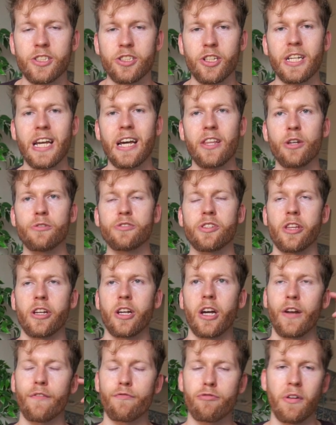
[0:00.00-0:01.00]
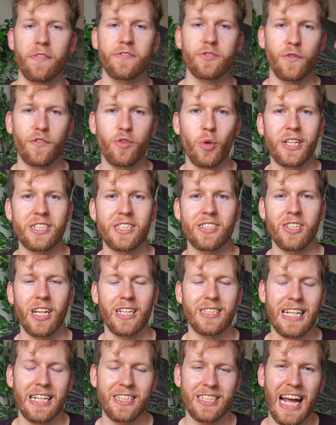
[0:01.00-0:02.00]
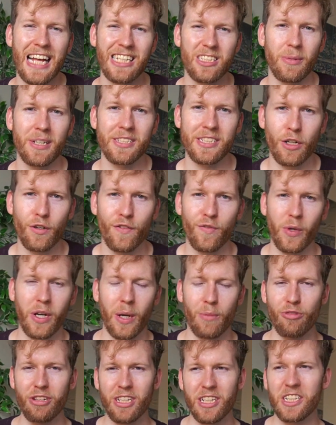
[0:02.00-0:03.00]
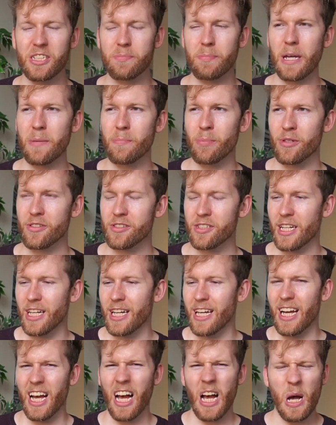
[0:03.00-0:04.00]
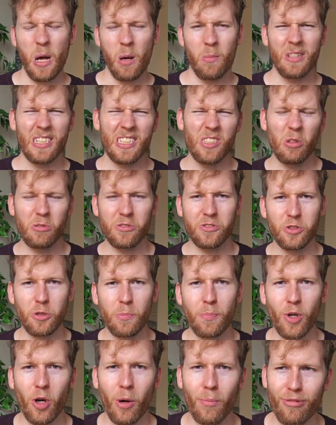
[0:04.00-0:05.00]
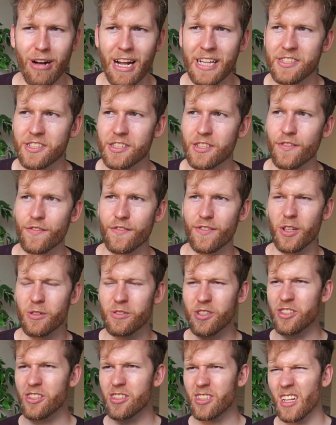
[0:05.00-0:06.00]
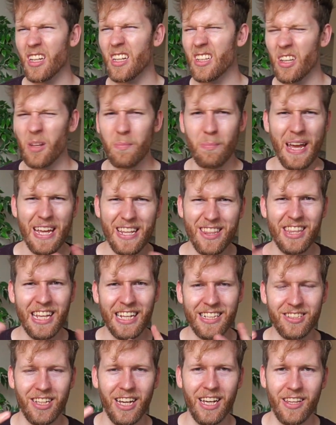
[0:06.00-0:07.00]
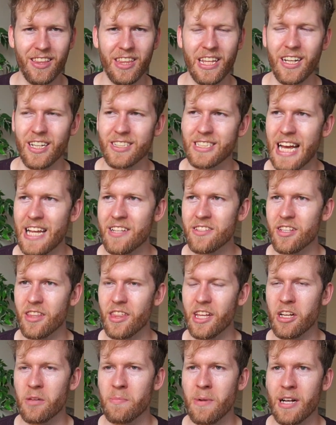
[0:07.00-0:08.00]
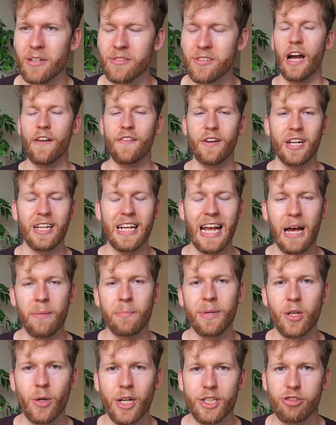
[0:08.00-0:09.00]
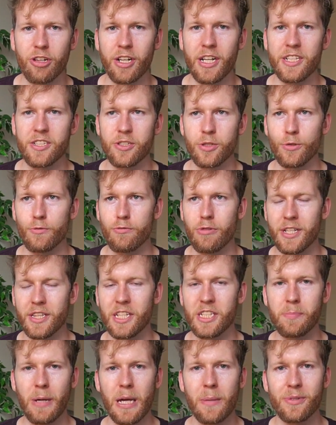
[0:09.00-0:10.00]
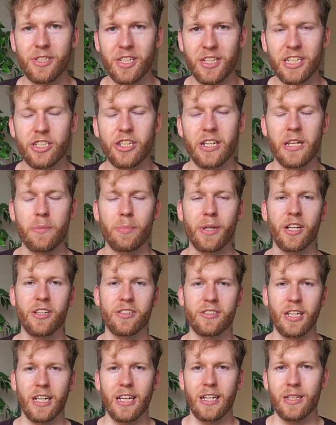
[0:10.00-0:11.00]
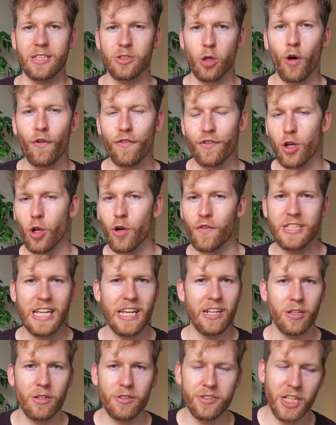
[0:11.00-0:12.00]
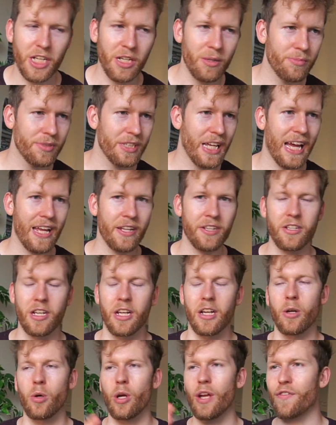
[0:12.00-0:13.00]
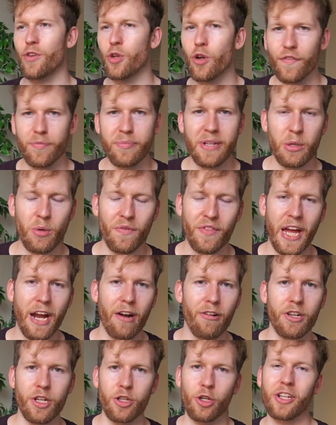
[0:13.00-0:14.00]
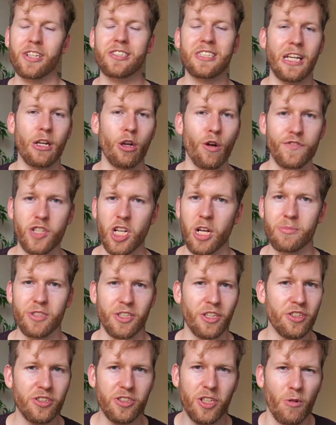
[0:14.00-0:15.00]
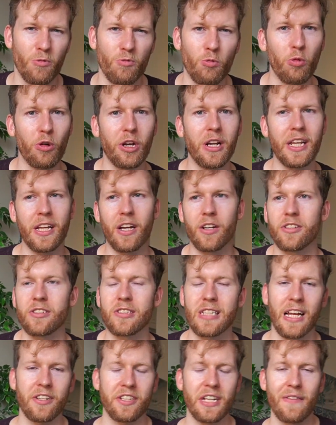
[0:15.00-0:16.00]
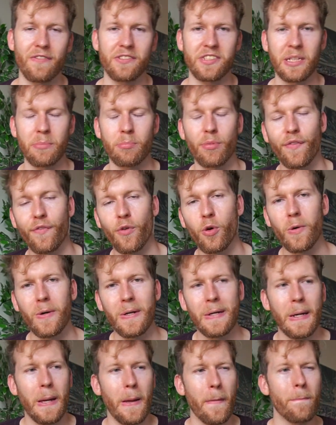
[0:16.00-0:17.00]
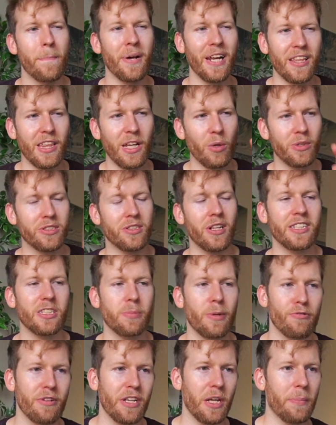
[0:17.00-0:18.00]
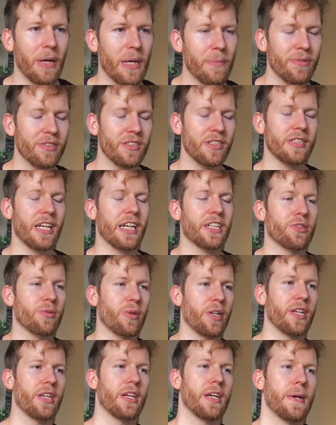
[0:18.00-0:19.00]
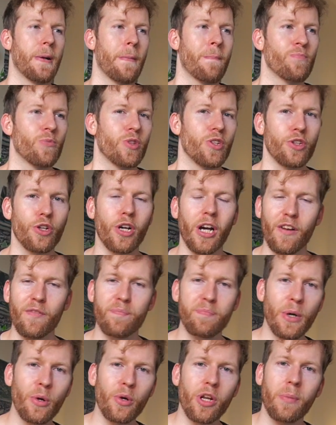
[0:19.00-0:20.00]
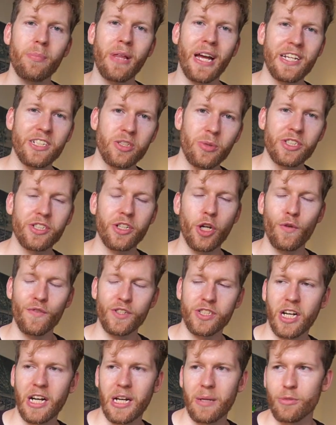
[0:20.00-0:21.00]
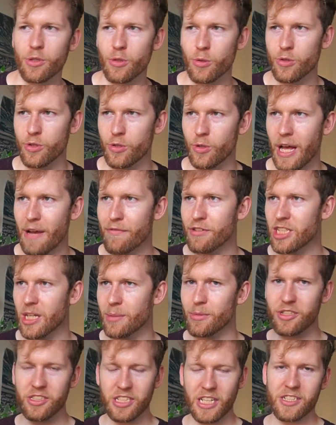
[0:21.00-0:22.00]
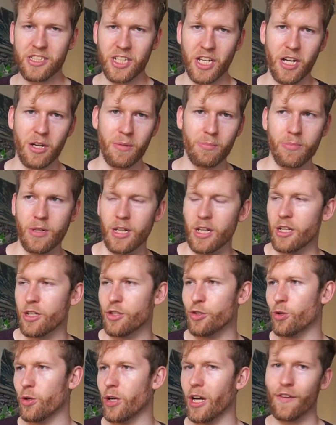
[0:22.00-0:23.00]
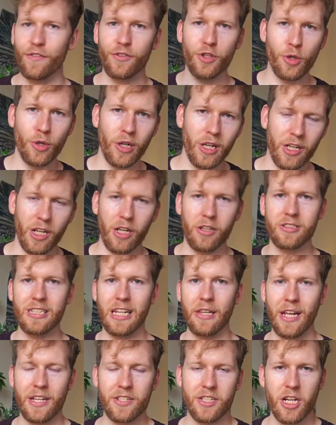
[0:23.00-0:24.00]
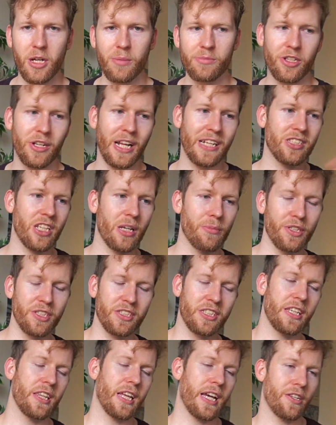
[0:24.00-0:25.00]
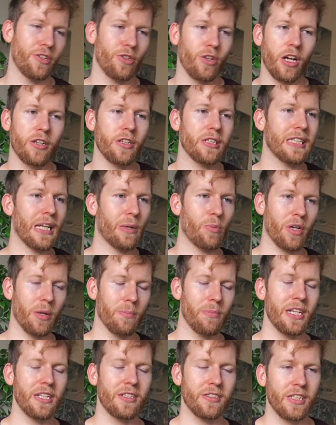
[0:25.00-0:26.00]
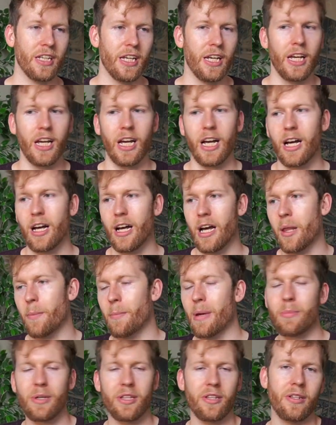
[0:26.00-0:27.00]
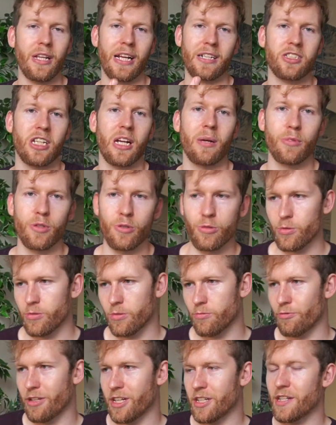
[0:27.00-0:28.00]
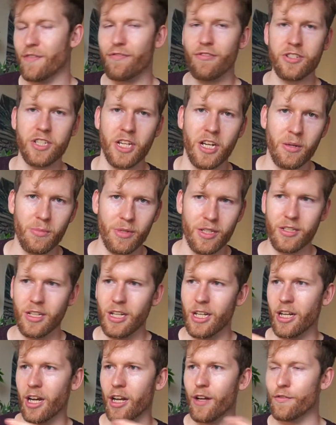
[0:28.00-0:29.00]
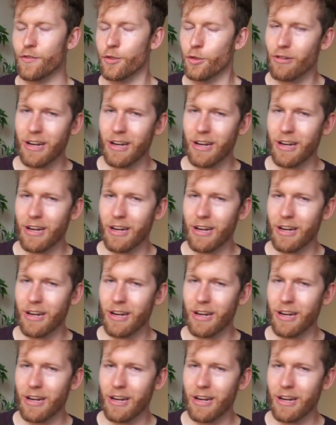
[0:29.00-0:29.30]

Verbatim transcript: So yeah, those are the kind of rough sort of questions I tend to ask myself when I'm reading these papers. It's not super comprehensive. Those are just the main things that I think I tend to think about. I find it can be quite tricky to read these papers initially because there's often a lot of technical terms, and if you're not familiar with the area, you're gonna see a lot of terms that you just don't really understand and haven't seen before. But I think what's nice about reading papers is actually you kind of build up that intuition over time. Every time you see a term, you'll kind of Google and understand that term. So next time you see that, you'll understand what it means. And maybe next time you'll read a different term, and kind of you